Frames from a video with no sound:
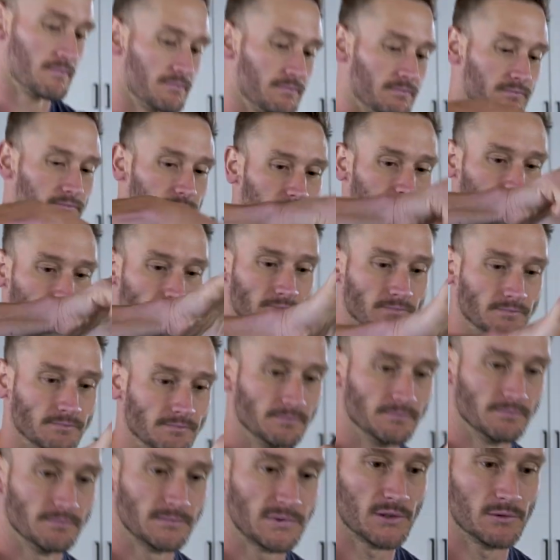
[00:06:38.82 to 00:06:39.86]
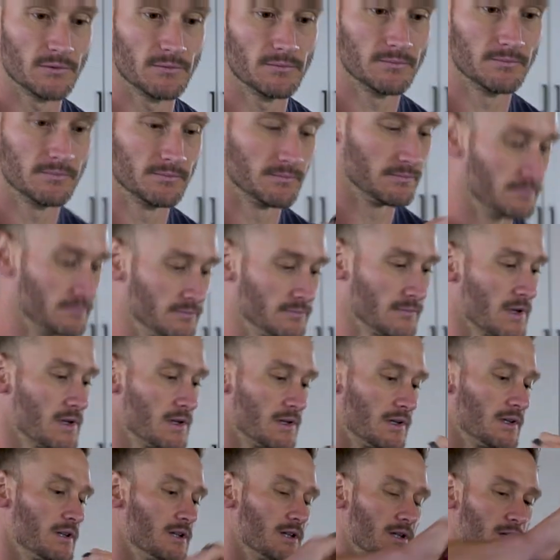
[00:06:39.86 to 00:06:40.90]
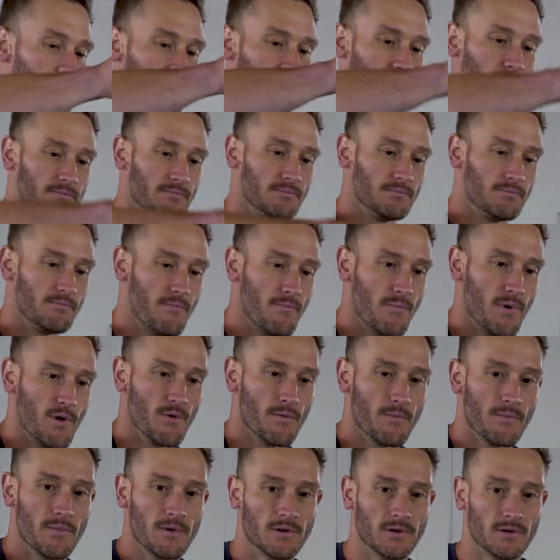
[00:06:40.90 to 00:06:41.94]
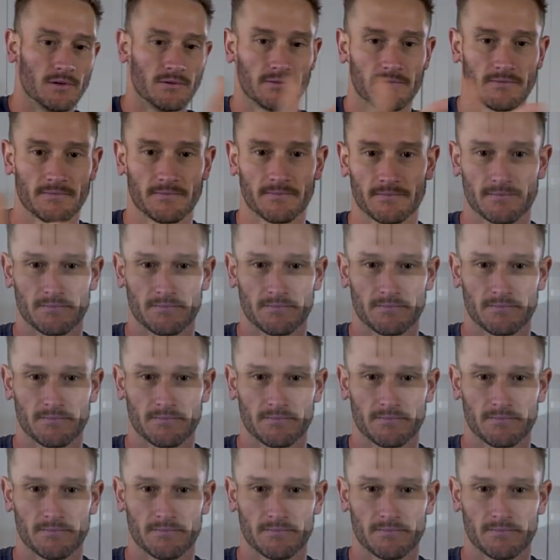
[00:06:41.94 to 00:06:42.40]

want to just be eating the regular foods that you would normally get at the grocery store all the